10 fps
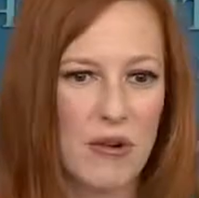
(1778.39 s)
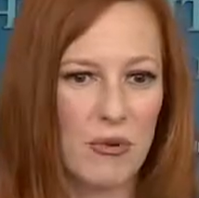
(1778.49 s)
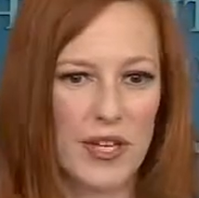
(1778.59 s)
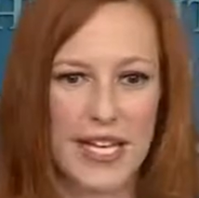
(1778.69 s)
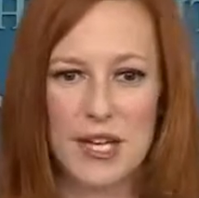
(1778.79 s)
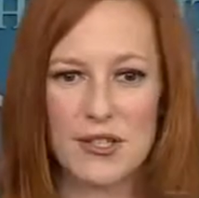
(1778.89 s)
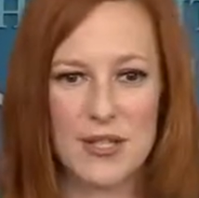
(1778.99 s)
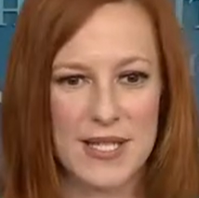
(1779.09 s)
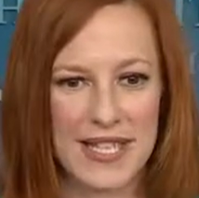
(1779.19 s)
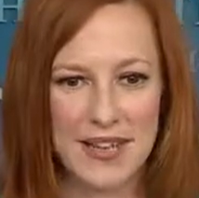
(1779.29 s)
We're eager to
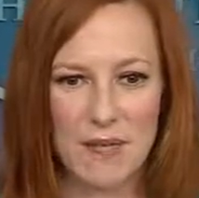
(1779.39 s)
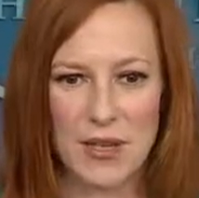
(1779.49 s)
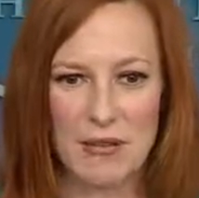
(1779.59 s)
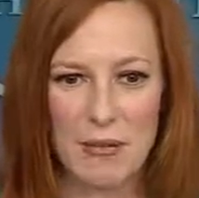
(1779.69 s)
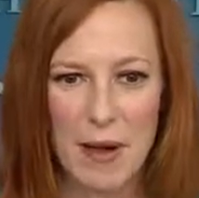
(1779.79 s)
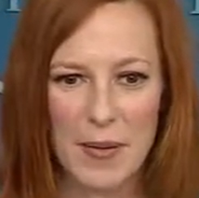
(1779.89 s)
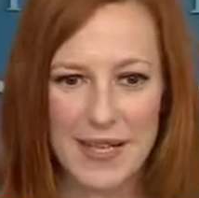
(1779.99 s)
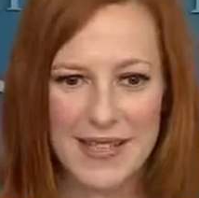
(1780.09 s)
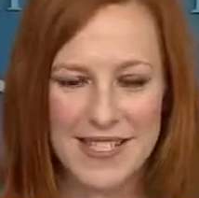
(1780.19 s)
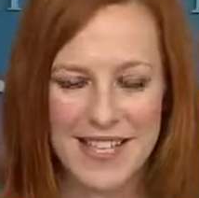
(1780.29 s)
see what the
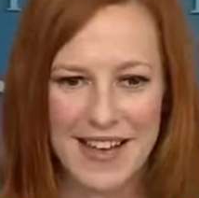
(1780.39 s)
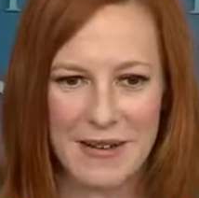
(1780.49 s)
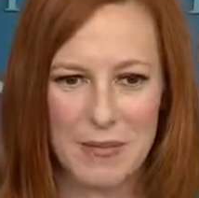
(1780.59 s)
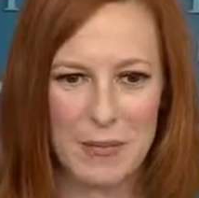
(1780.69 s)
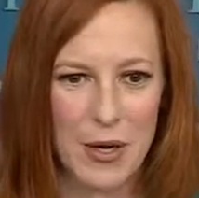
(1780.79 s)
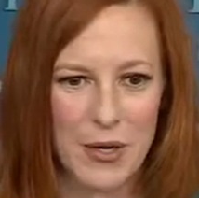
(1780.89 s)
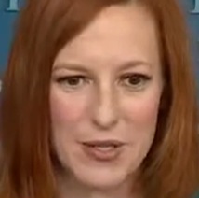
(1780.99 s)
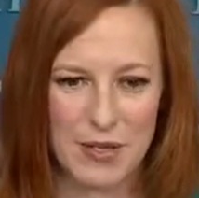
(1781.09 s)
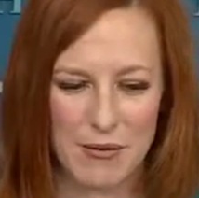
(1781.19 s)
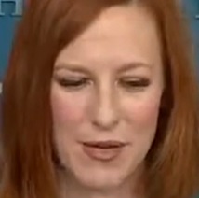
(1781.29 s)
Republicans
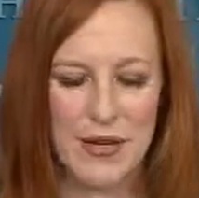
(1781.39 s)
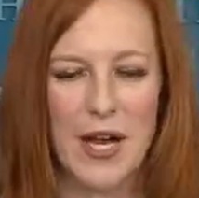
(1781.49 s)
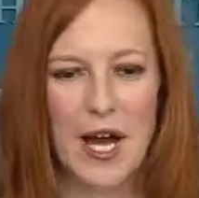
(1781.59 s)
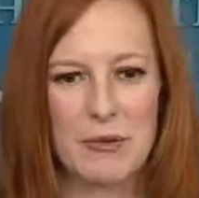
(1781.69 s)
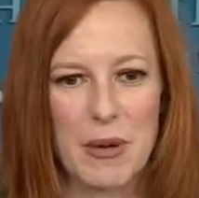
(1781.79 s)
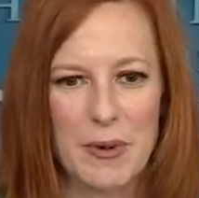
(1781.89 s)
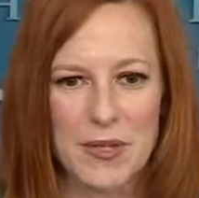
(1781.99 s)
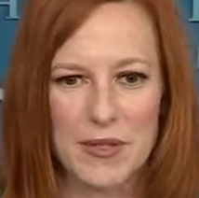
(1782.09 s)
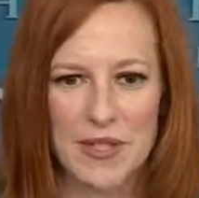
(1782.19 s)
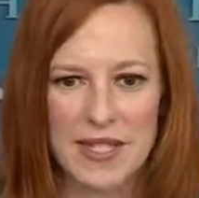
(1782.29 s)
propose or what their
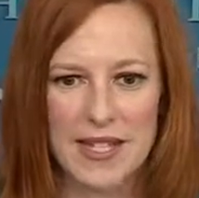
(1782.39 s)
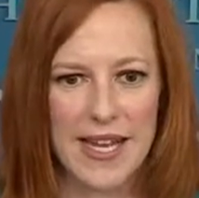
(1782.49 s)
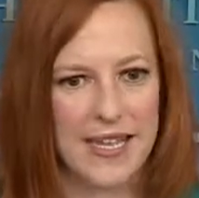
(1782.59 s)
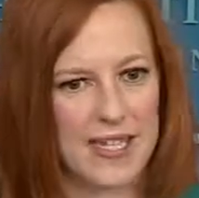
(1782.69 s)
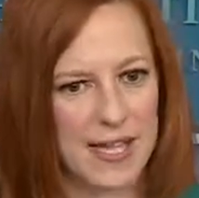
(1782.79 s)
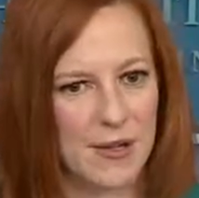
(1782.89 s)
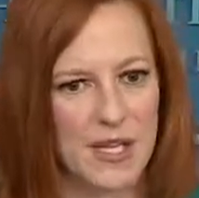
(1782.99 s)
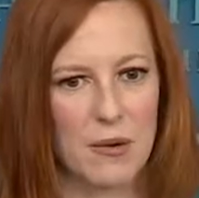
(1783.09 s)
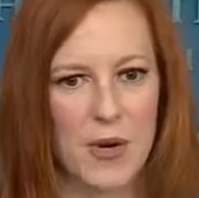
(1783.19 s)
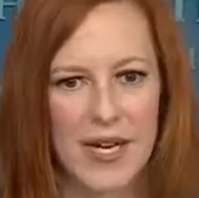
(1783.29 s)
counterproposal looks like, and it sounds
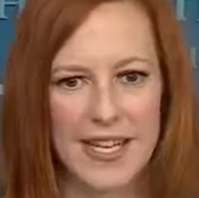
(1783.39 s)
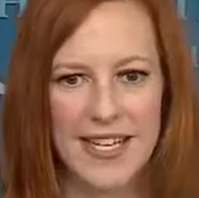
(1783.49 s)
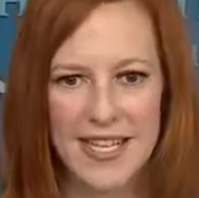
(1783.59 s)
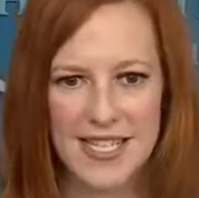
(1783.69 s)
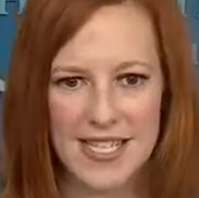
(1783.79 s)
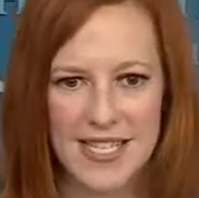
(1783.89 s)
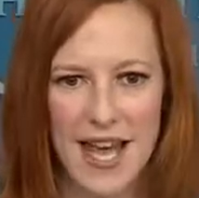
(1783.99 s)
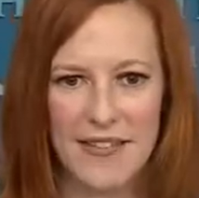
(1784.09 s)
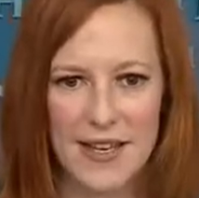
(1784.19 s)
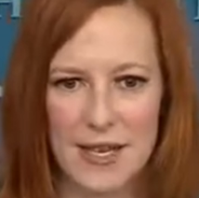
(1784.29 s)
like we're going to see
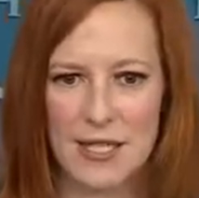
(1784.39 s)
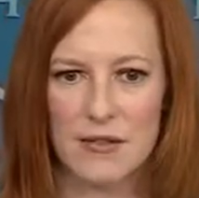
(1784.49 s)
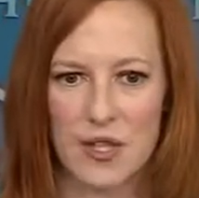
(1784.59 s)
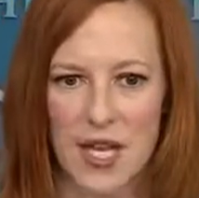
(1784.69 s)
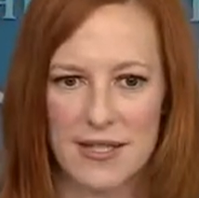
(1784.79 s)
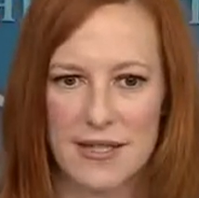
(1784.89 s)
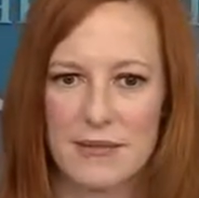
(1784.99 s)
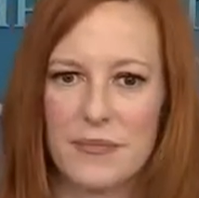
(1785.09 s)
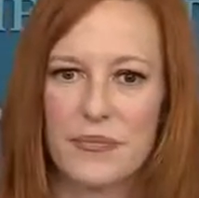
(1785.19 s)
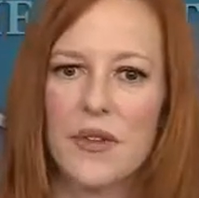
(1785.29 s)
that in the next few days.
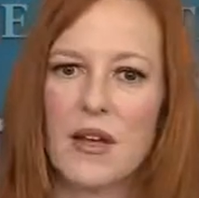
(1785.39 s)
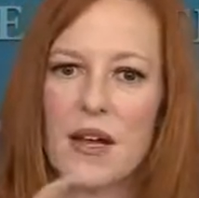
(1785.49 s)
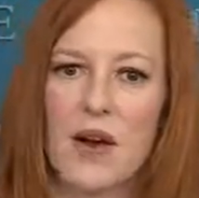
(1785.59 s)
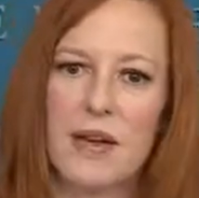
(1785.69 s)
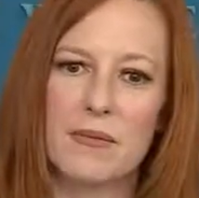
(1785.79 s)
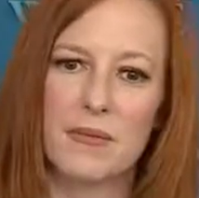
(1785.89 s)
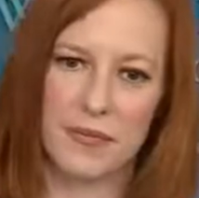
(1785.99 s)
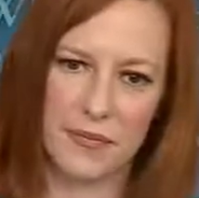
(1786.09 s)
Go ahead.